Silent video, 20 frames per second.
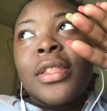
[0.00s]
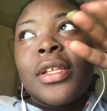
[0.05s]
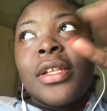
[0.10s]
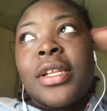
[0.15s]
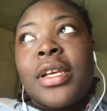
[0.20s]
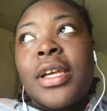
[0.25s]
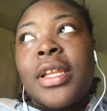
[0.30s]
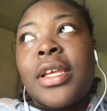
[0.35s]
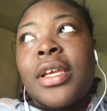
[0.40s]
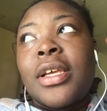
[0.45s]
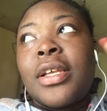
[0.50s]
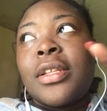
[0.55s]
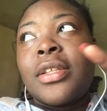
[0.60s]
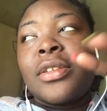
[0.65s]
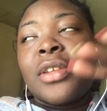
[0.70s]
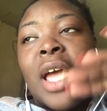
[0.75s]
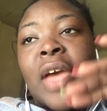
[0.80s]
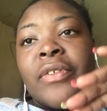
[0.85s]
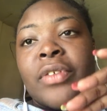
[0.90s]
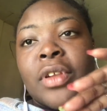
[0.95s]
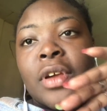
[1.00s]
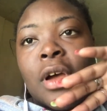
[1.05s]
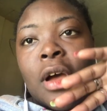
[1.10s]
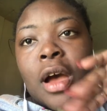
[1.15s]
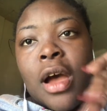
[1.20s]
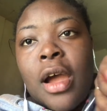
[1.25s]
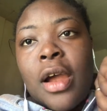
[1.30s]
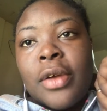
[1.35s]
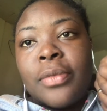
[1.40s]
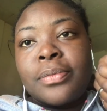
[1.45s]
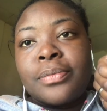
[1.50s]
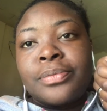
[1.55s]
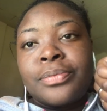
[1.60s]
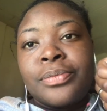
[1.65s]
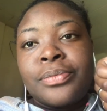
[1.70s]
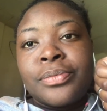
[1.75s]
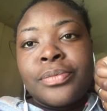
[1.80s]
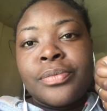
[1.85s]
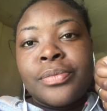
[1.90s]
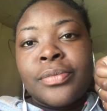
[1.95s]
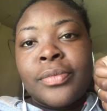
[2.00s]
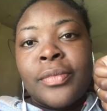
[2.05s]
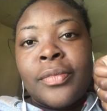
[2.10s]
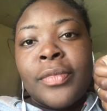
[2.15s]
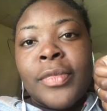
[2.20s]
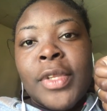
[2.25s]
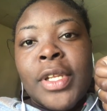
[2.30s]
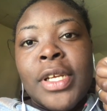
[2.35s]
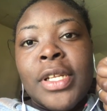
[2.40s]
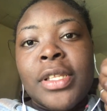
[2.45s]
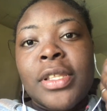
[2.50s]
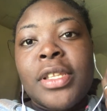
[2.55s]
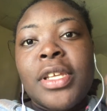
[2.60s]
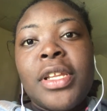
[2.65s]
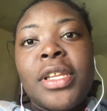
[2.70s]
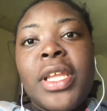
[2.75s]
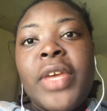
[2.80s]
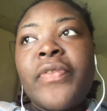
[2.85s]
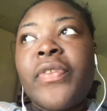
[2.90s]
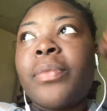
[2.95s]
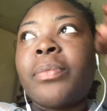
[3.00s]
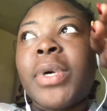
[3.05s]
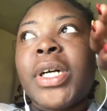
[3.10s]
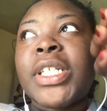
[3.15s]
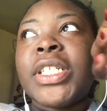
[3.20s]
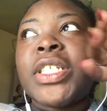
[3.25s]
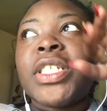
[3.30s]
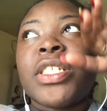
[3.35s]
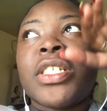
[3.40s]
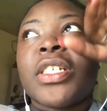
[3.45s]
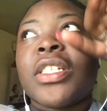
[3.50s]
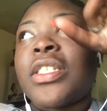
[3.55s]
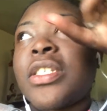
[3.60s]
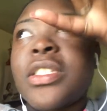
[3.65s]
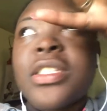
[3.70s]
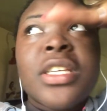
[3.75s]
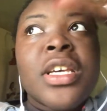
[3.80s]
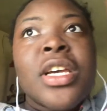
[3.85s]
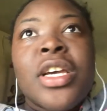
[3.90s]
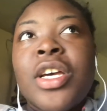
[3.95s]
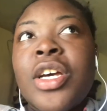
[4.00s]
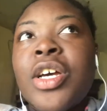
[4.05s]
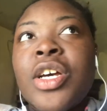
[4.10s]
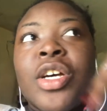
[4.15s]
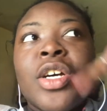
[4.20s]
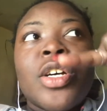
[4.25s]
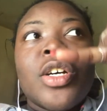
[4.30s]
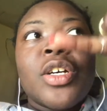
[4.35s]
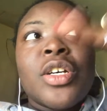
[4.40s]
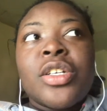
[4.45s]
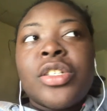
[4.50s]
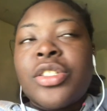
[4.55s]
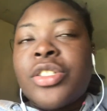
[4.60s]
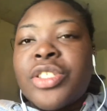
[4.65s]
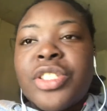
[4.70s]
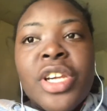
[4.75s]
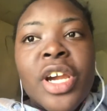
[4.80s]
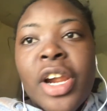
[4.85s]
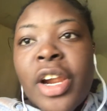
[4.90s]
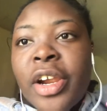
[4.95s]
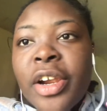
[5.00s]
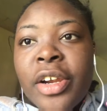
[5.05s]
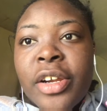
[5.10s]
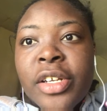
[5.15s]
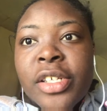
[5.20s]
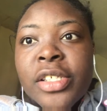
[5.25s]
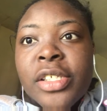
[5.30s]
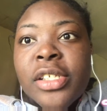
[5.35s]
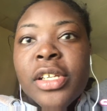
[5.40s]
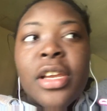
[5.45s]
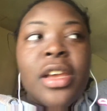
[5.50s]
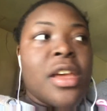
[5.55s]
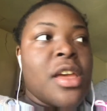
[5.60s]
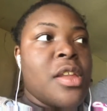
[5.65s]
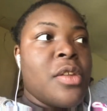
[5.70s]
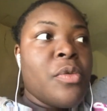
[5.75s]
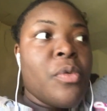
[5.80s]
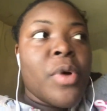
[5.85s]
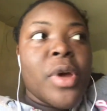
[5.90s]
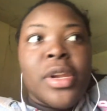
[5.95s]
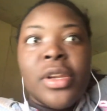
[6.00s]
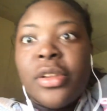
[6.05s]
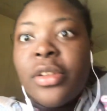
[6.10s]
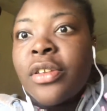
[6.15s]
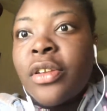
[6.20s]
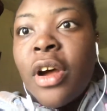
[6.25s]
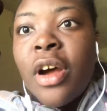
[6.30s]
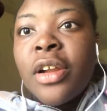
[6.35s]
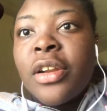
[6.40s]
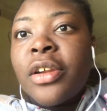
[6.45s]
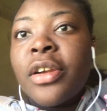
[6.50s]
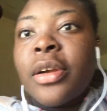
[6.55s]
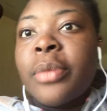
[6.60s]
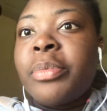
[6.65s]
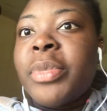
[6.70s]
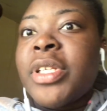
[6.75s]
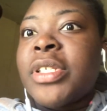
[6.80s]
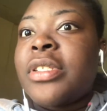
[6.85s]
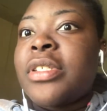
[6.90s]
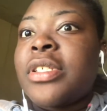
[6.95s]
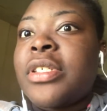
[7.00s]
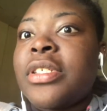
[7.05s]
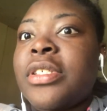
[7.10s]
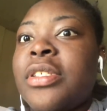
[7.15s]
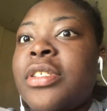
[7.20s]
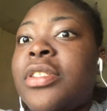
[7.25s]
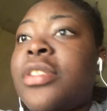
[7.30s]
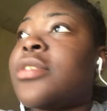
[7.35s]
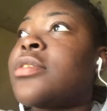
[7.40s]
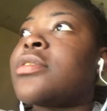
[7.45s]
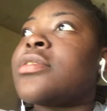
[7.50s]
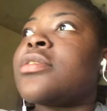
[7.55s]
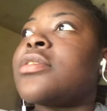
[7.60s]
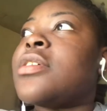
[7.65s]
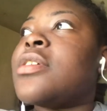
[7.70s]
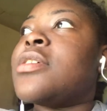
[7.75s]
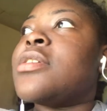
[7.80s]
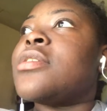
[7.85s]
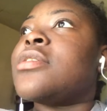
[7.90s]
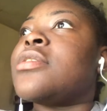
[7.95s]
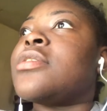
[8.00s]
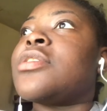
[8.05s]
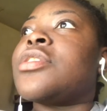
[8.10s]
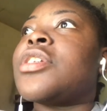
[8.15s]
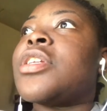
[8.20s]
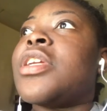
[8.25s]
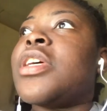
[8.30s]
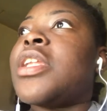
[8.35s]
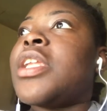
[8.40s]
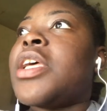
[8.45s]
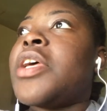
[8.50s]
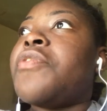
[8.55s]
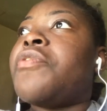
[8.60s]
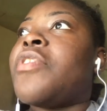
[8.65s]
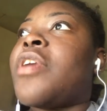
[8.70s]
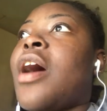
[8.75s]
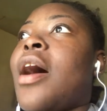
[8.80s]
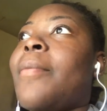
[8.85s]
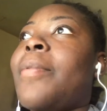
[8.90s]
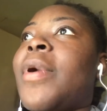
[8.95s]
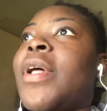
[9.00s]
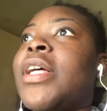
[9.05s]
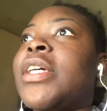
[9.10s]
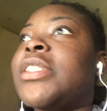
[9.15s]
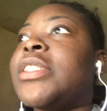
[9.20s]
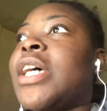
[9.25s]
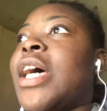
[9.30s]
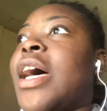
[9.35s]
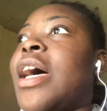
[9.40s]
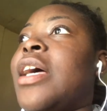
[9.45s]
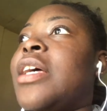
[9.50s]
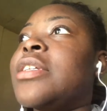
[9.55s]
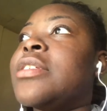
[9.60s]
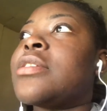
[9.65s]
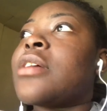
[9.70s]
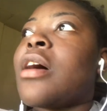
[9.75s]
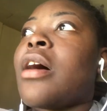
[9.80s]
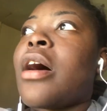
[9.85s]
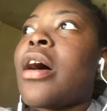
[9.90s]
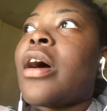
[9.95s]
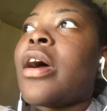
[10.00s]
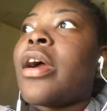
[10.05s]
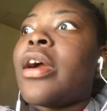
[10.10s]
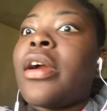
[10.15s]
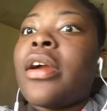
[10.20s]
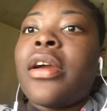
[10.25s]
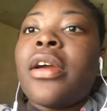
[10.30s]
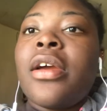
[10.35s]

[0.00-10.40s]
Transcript: The lady driving the car didn't even budge. She just turned and went on her business She didn't even apologize or